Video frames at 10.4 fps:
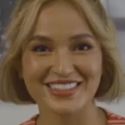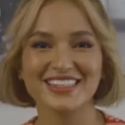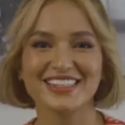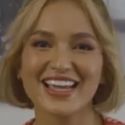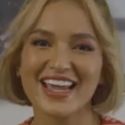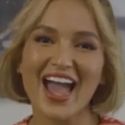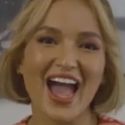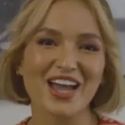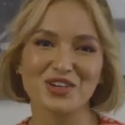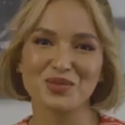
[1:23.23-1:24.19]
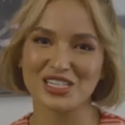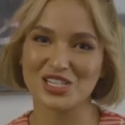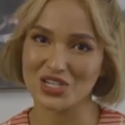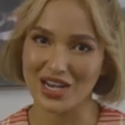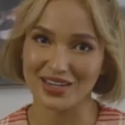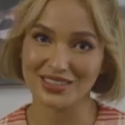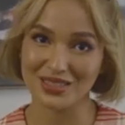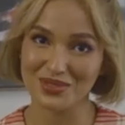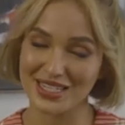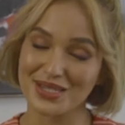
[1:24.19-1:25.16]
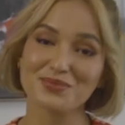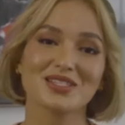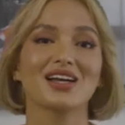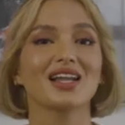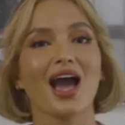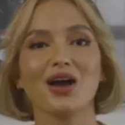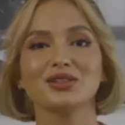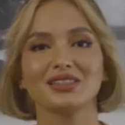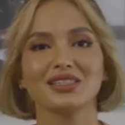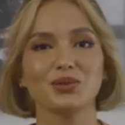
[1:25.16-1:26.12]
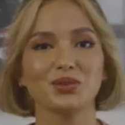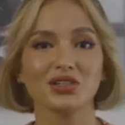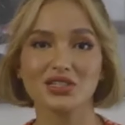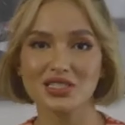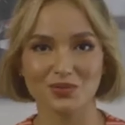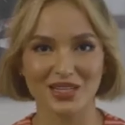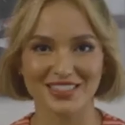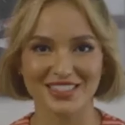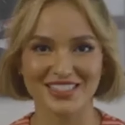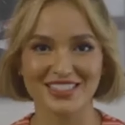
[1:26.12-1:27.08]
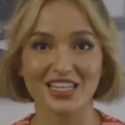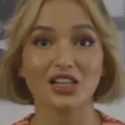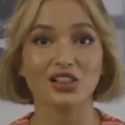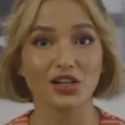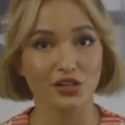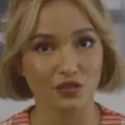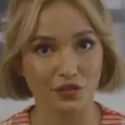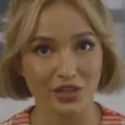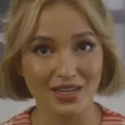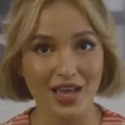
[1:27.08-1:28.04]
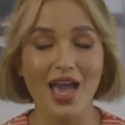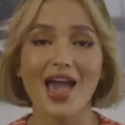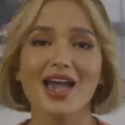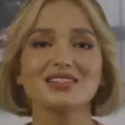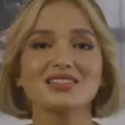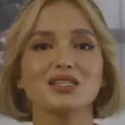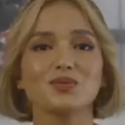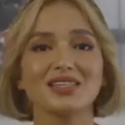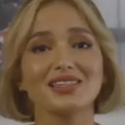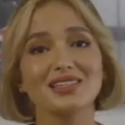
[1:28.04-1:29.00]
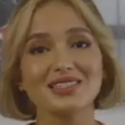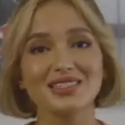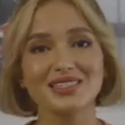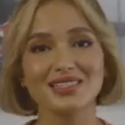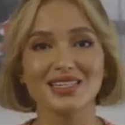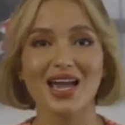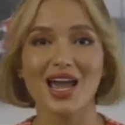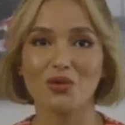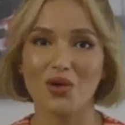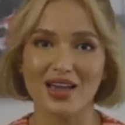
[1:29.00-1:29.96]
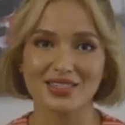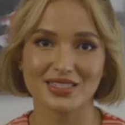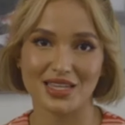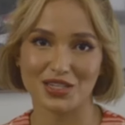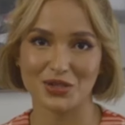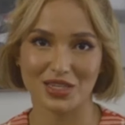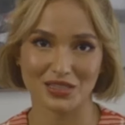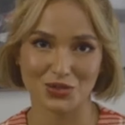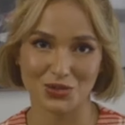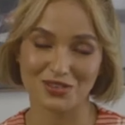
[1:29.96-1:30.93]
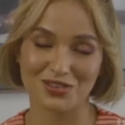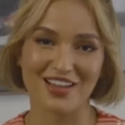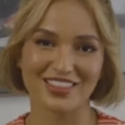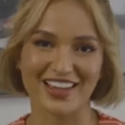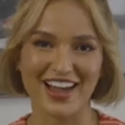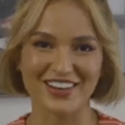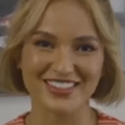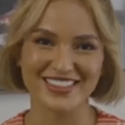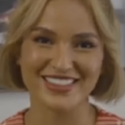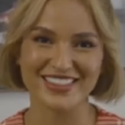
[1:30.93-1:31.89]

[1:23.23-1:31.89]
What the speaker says: Today, I will be sharing some tips on how to keep your spaces clutter-free and some easy DIYs that you can do around the house.